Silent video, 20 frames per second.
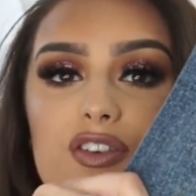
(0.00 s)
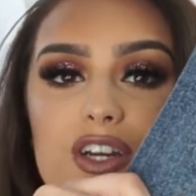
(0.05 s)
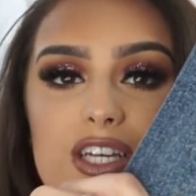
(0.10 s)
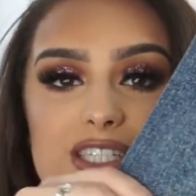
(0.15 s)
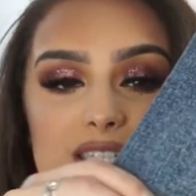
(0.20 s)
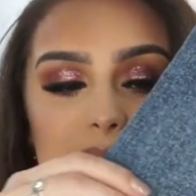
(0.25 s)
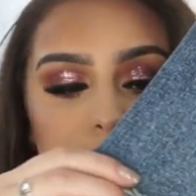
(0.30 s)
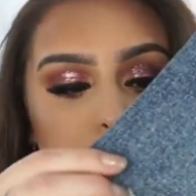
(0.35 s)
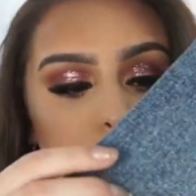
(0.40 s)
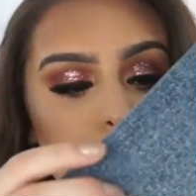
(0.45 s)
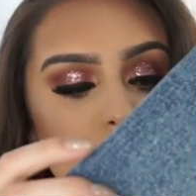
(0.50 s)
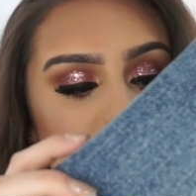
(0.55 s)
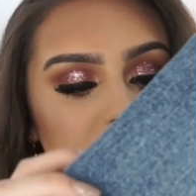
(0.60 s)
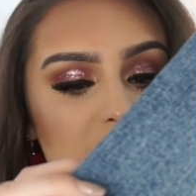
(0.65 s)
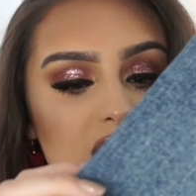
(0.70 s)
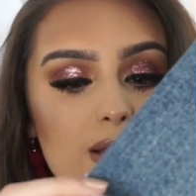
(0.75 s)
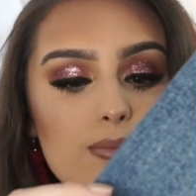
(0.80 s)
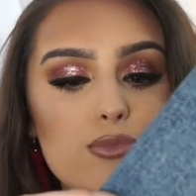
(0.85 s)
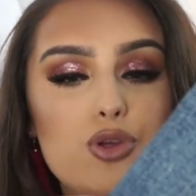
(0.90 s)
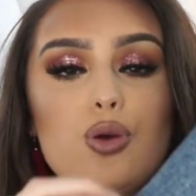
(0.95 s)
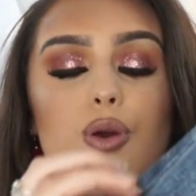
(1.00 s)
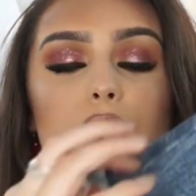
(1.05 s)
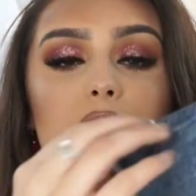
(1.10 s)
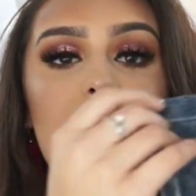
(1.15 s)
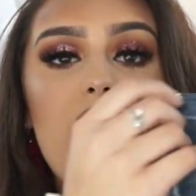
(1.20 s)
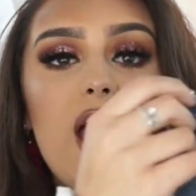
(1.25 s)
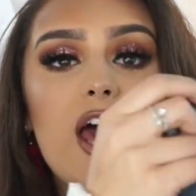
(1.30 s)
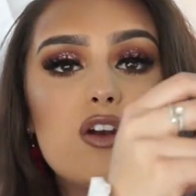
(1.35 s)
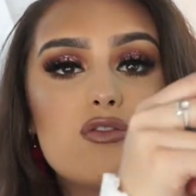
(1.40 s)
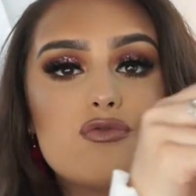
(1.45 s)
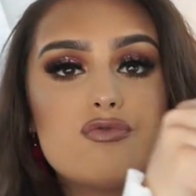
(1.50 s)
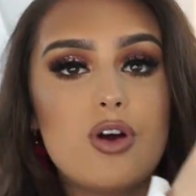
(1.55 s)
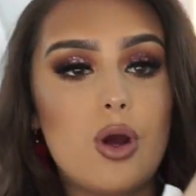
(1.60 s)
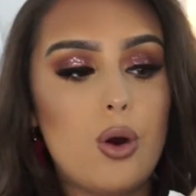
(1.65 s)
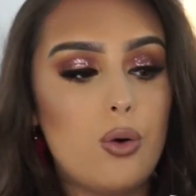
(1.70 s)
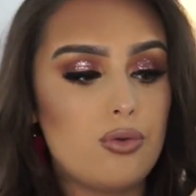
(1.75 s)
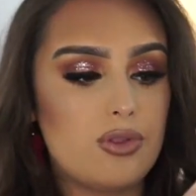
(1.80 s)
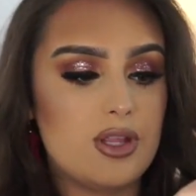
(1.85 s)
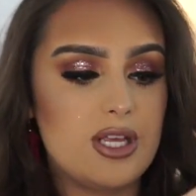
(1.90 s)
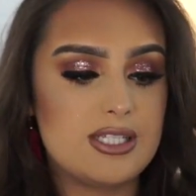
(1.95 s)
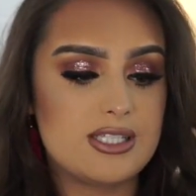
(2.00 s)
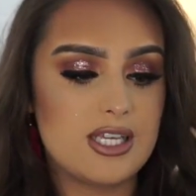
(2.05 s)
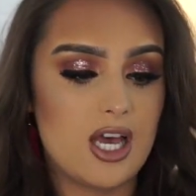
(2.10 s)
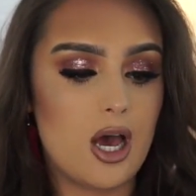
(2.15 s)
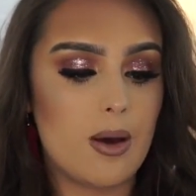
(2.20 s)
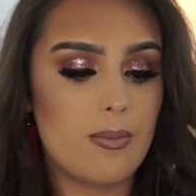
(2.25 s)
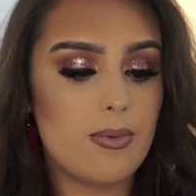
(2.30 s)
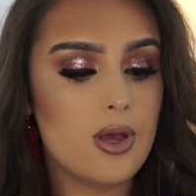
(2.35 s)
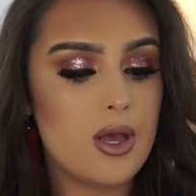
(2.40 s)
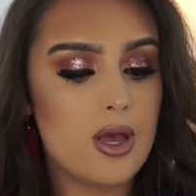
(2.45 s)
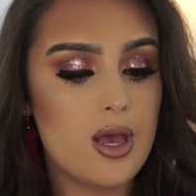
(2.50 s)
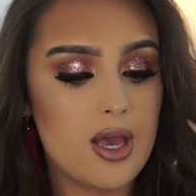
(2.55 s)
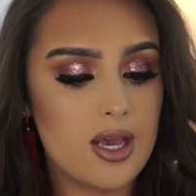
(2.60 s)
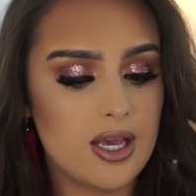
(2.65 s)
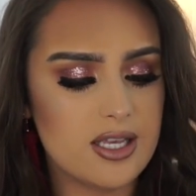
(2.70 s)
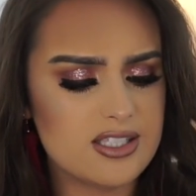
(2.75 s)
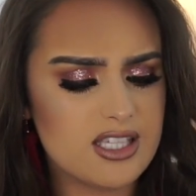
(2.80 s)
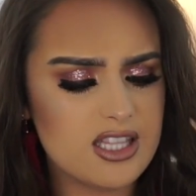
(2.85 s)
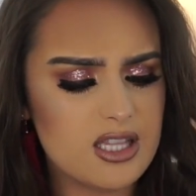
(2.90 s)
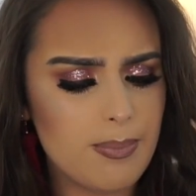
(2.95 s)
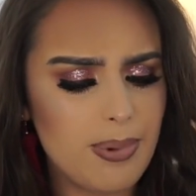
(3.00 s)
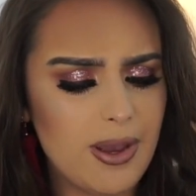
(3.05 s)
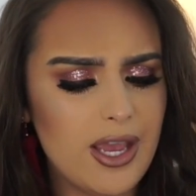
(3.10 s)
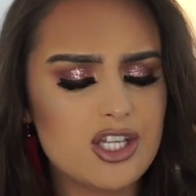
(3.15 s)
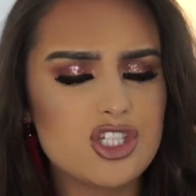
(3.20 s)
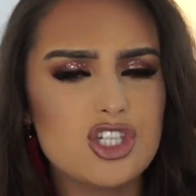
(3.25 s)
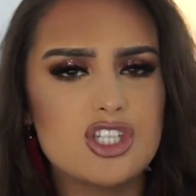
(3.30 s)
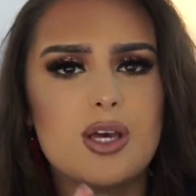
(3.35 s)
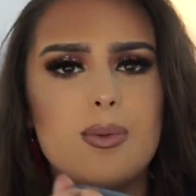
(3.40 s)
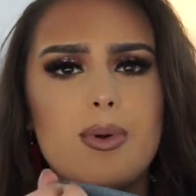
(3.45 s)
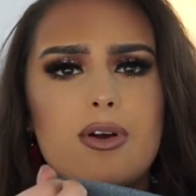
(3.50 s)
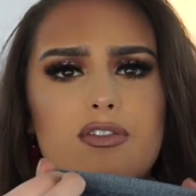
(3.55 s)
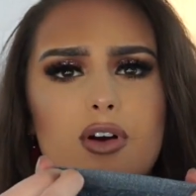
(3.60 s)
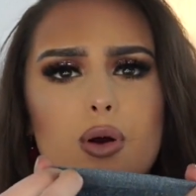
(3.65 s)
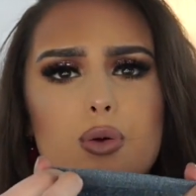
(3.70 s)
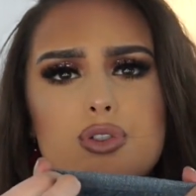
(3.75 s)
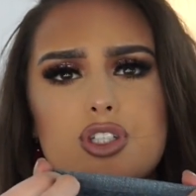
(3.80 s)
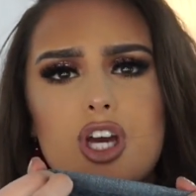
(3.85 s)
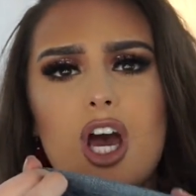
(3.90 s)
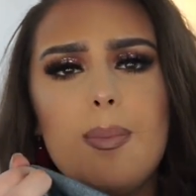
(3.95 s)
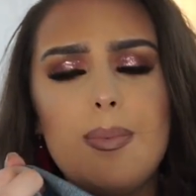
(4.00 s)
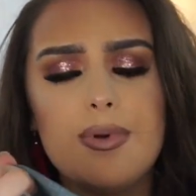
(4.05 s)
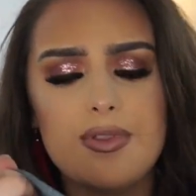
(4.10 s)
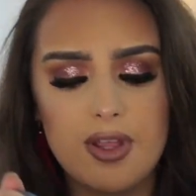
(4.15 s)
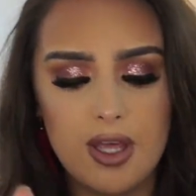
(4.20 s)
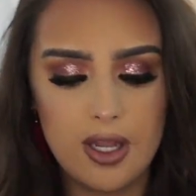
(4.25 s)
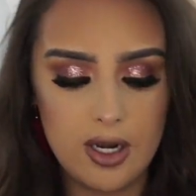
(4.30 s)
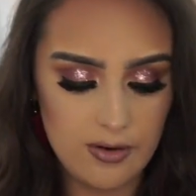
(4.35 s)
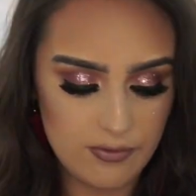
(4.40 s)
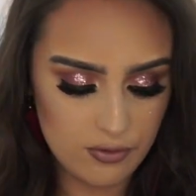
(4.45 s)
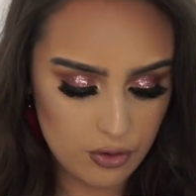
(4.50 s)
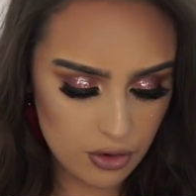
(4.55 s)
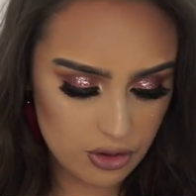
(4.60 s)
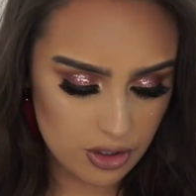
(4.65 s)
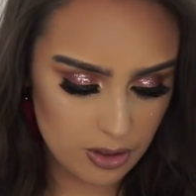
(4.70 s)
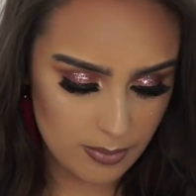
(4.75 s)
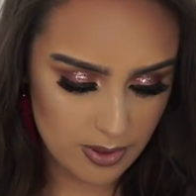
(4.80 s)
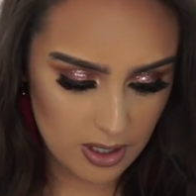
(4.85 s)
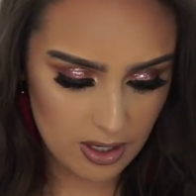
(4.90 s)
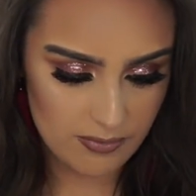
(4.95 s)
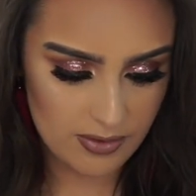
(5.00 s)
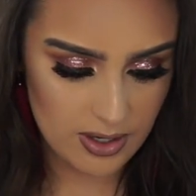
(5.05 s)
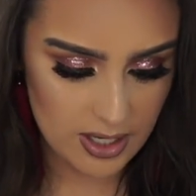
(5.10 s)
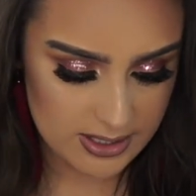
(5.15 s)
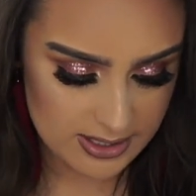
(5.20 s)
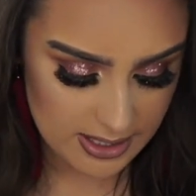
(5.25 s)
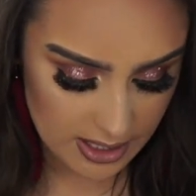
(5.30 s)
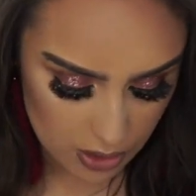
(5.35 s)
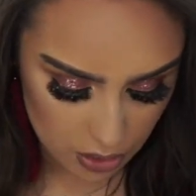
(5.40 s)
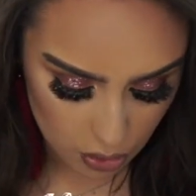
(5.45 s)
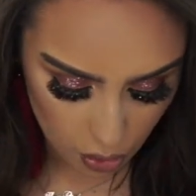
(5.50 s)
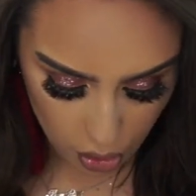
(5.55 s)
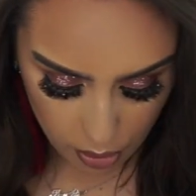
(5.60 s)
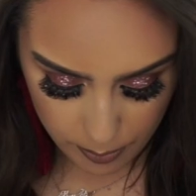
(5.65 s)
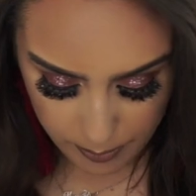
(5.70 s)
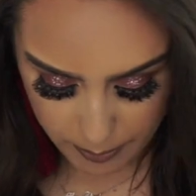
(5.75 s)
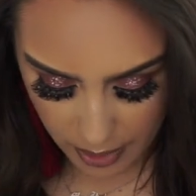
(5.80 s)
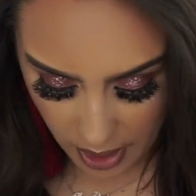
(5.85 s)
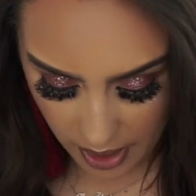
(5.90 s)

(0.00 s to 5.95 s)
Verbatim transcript: really simple denim. You can roll these up, because in the picture they were rolled up and then I've got them and I realised they're not.